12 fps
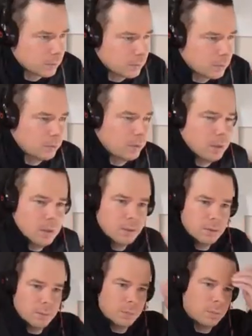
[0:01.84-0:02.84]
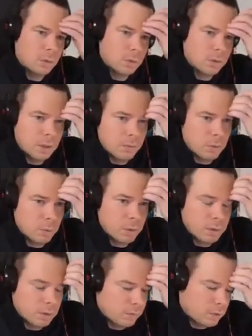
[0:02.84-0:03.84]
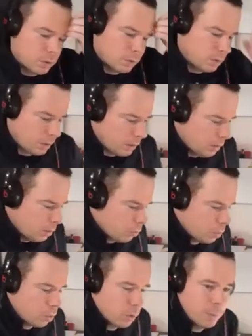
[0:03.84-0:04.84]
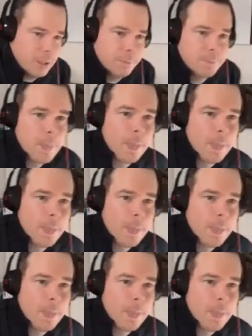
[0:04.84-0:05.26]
Okay, good morning, everyone. I've just hit the record button.